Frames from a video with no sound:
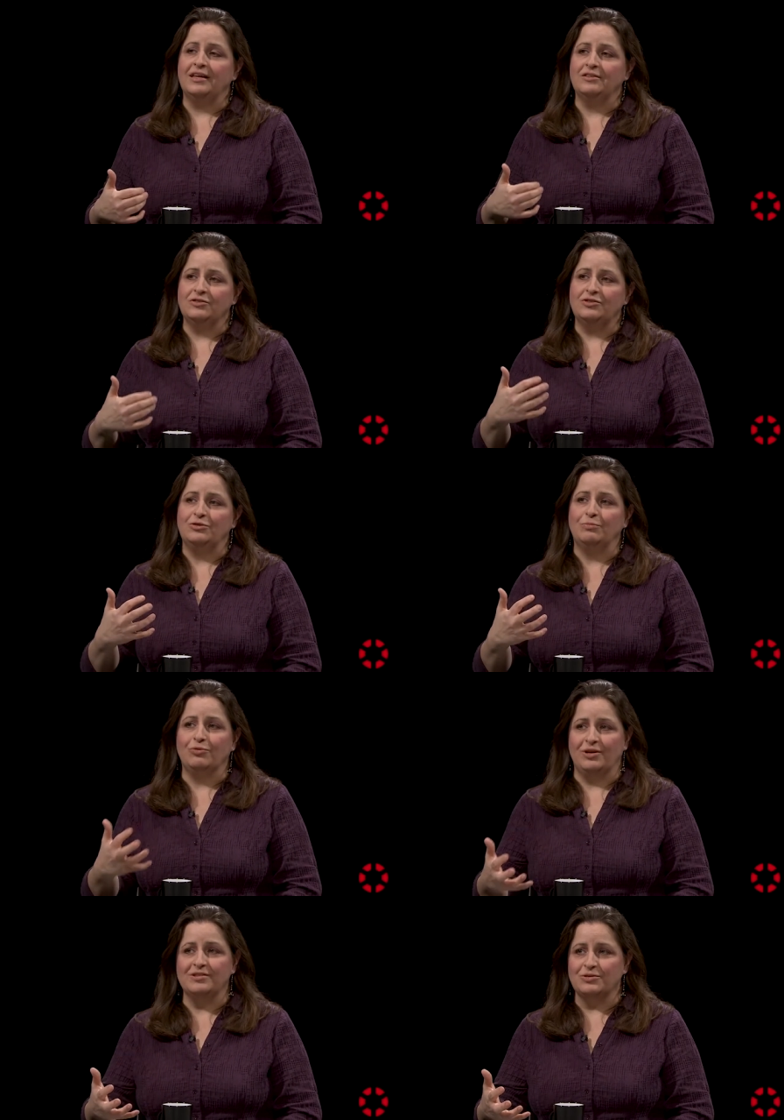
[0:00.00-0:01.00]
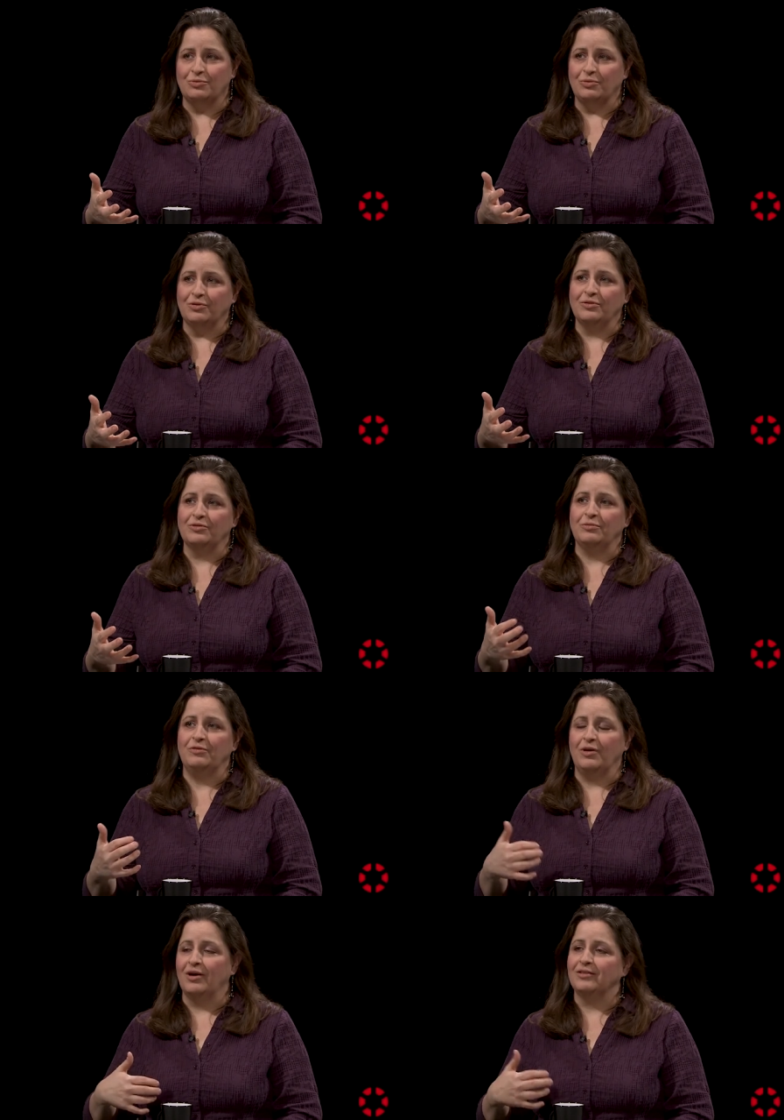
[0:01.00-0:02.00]
into preschools
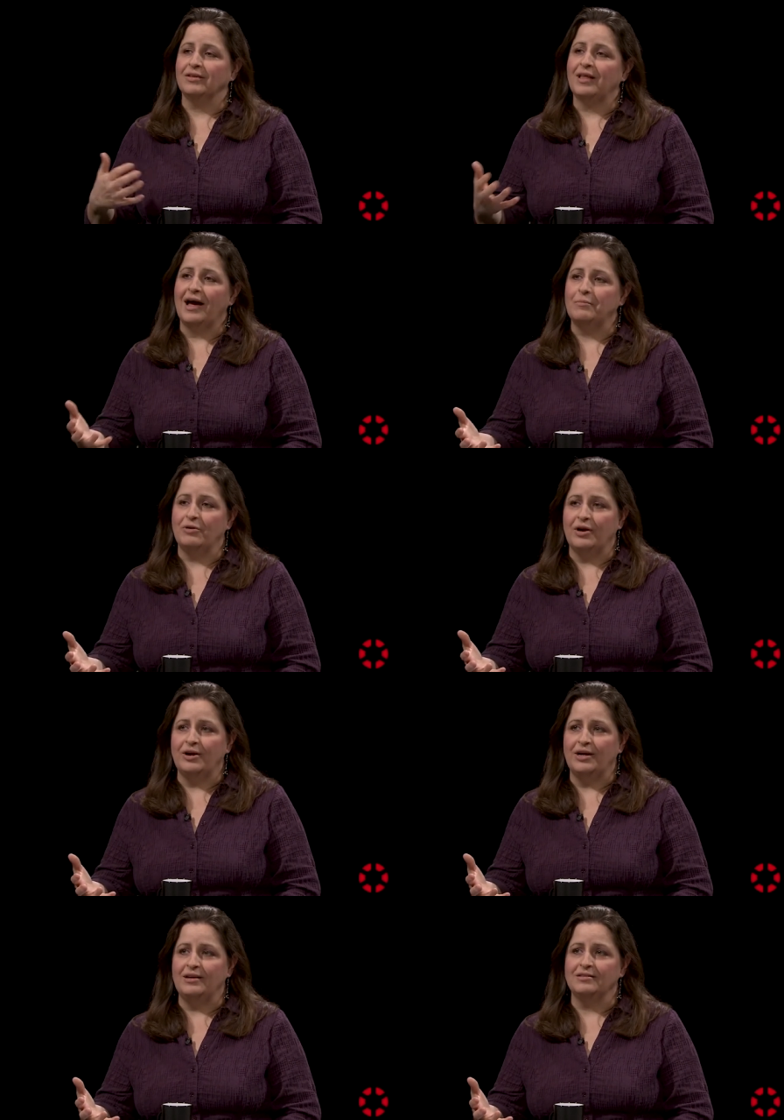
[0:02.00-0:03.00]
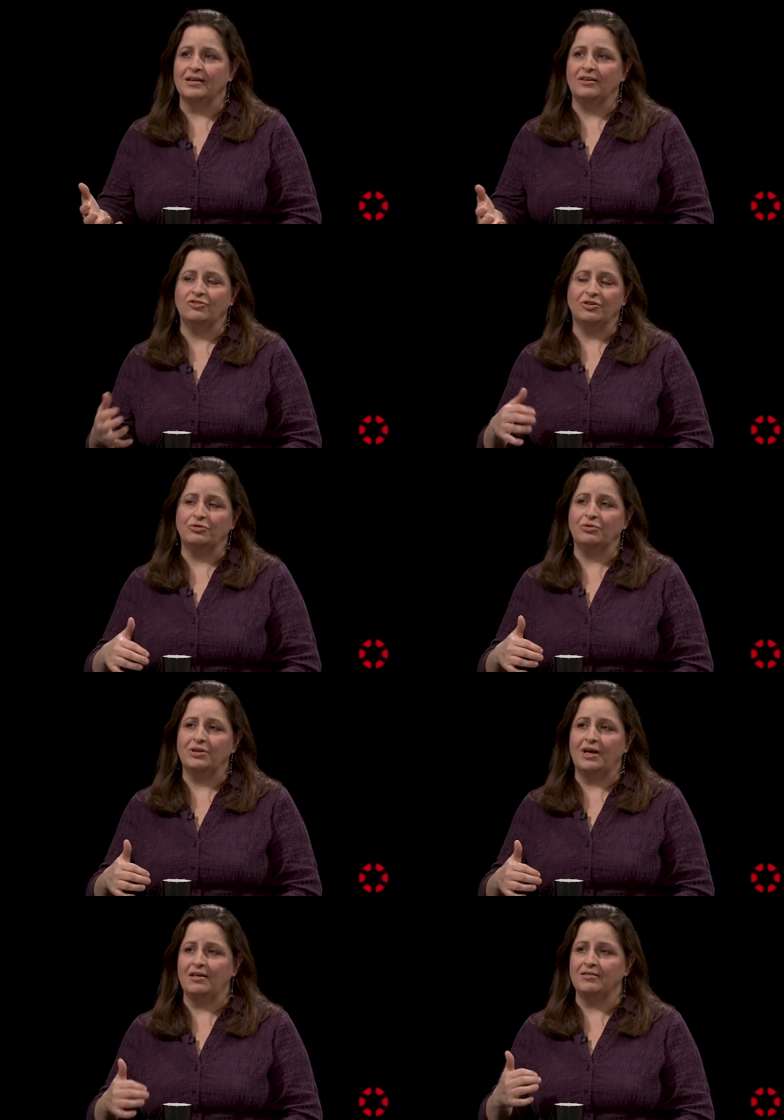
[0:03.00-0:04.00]
we've gone to libraries and
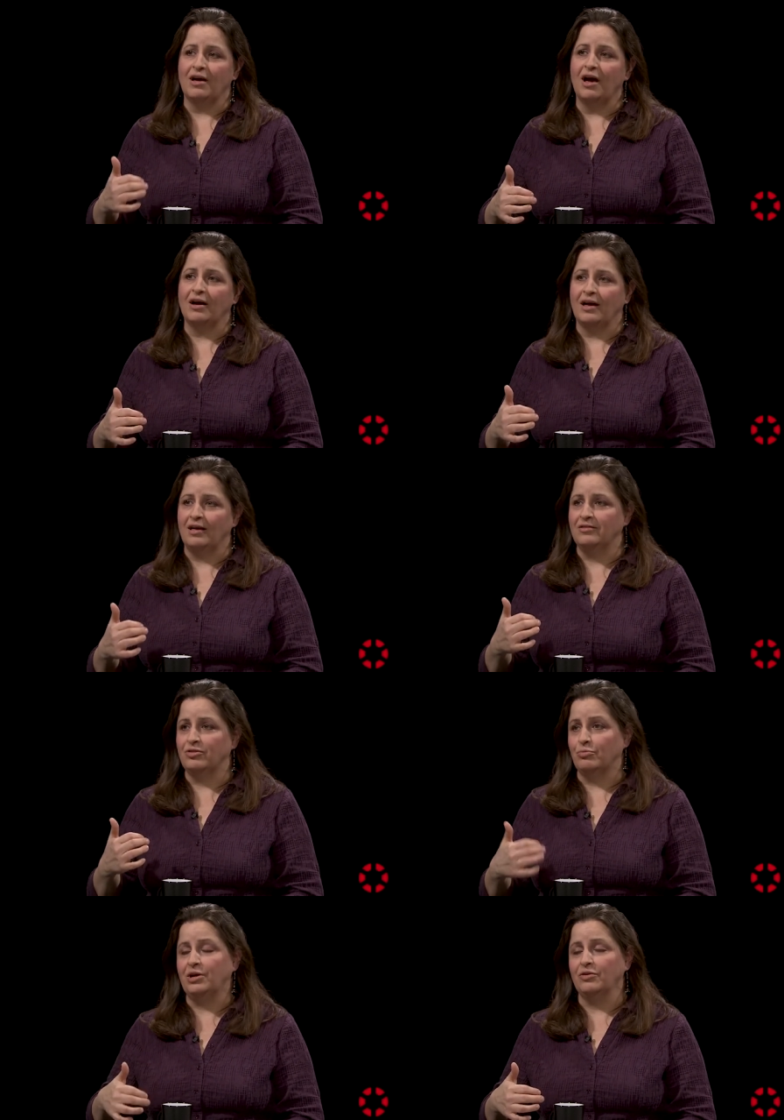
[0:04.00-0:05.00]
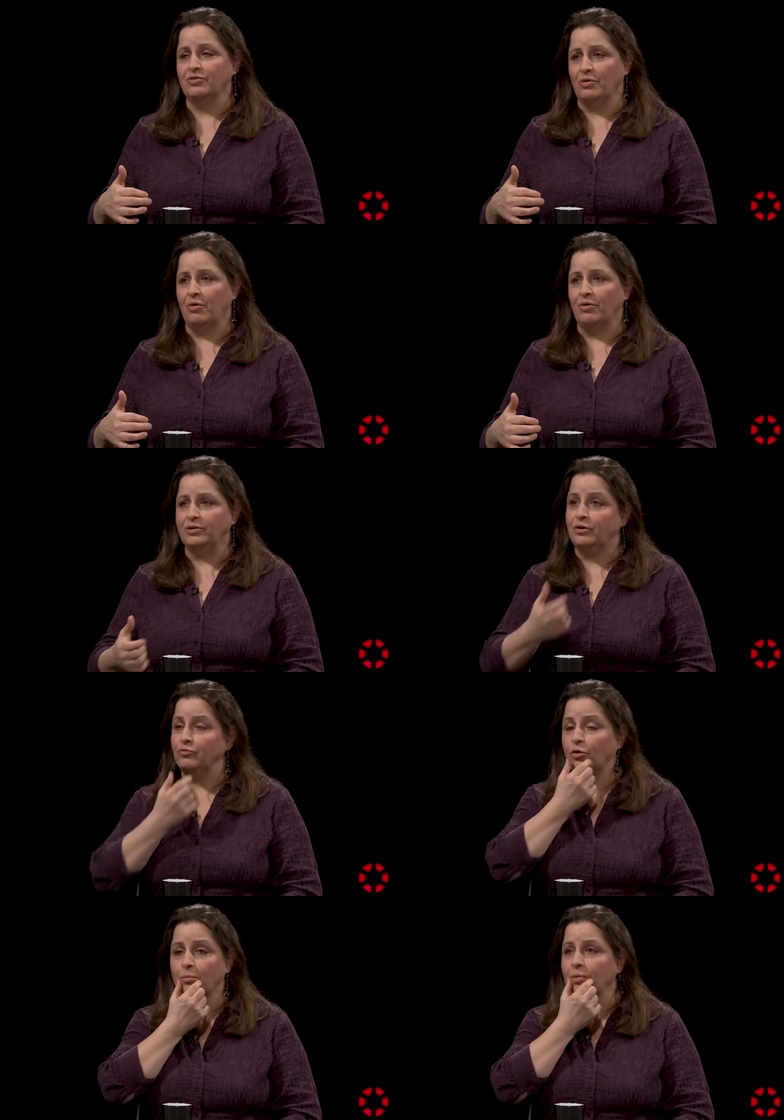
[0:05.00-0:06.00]
children as young as three years old can
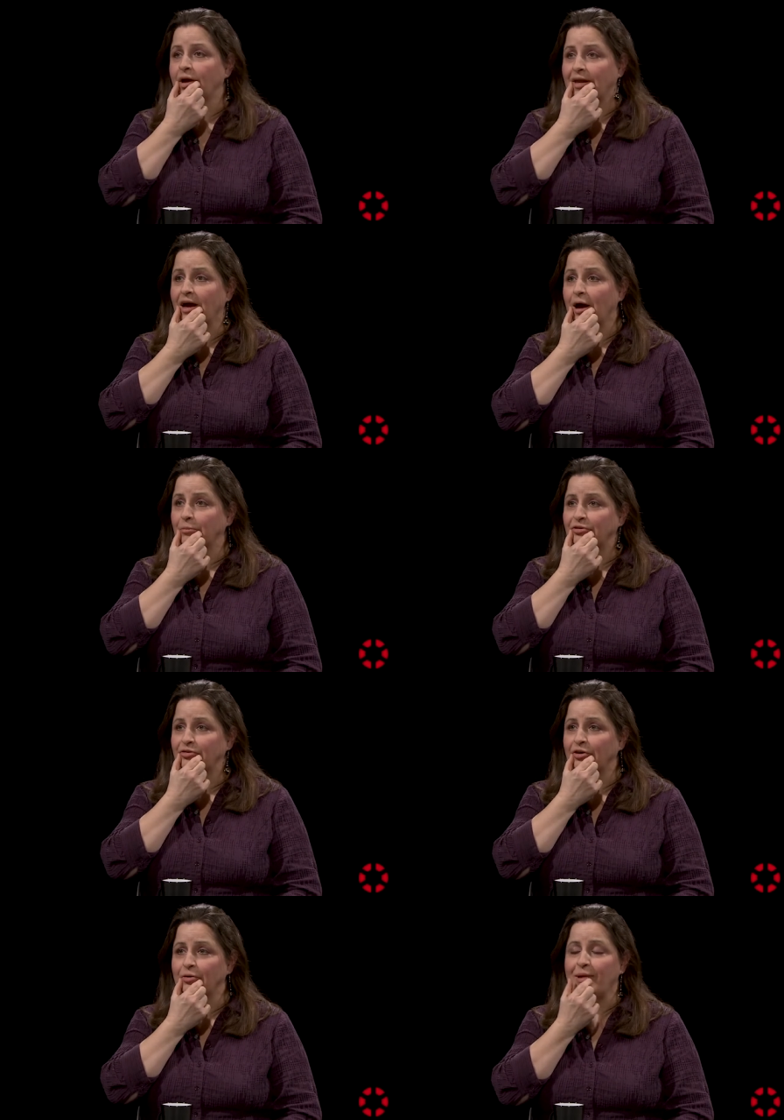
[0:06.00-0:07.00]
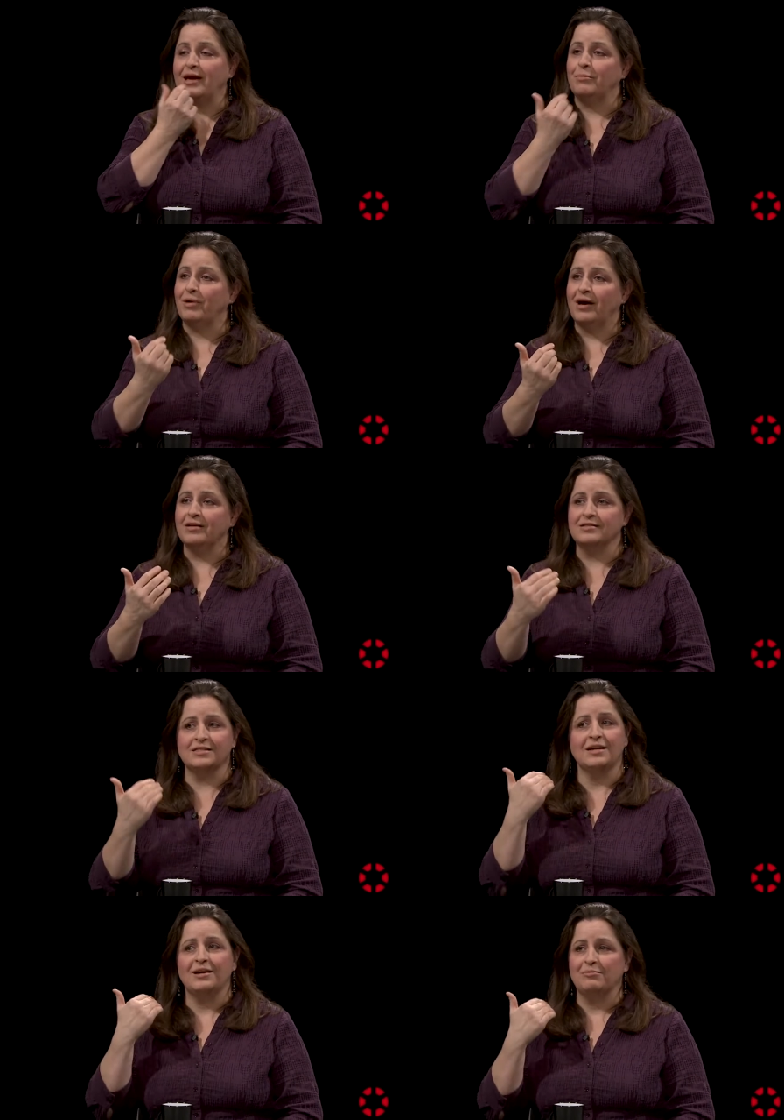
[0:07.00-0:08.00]
form an embouchure make a buzz